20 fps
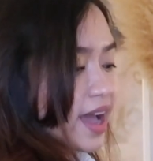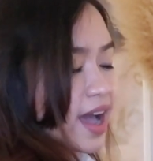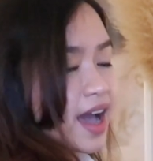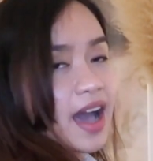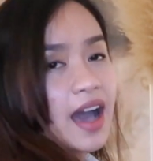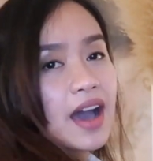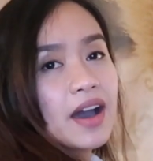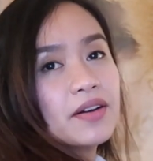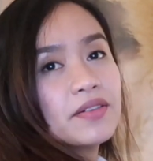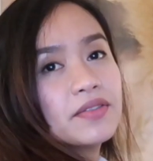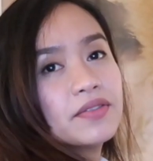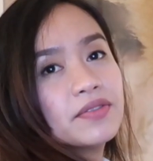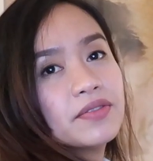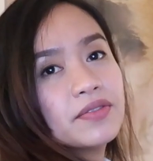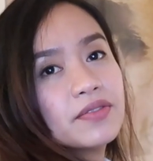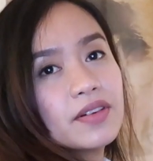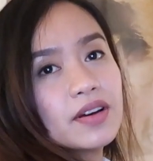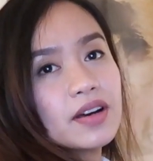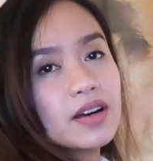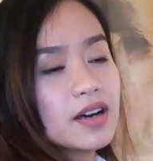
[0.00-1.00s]

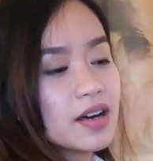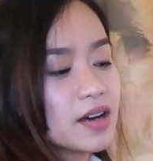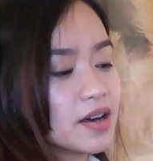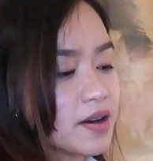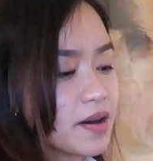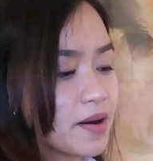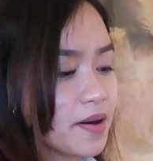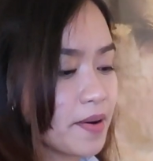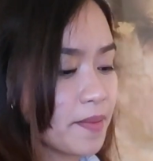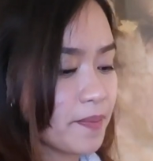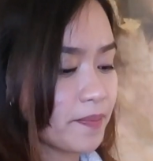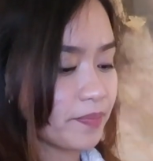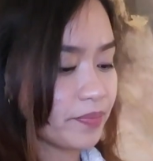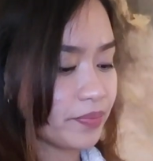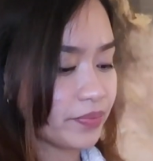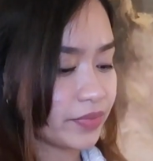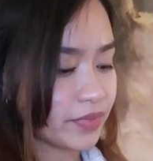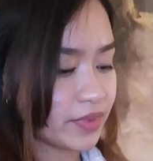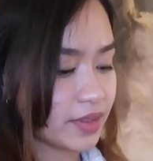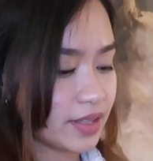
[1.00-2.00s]
have
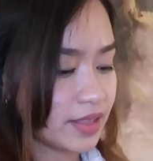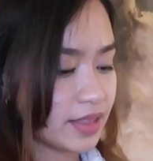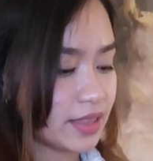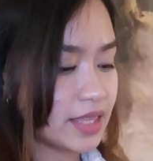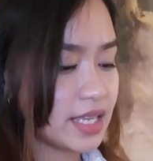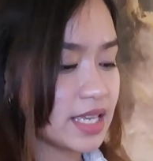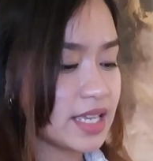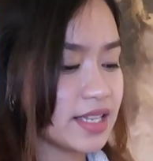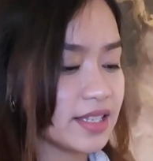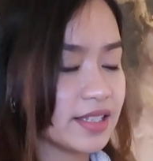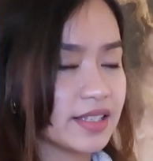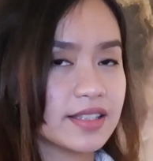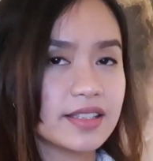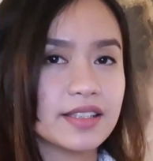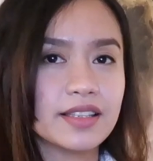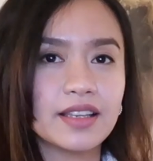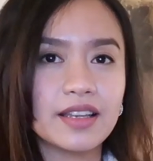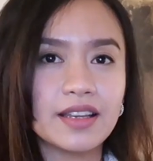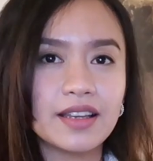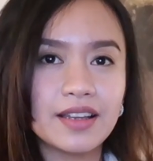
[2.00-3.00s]

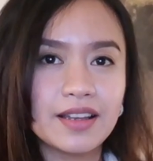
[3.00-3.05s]
these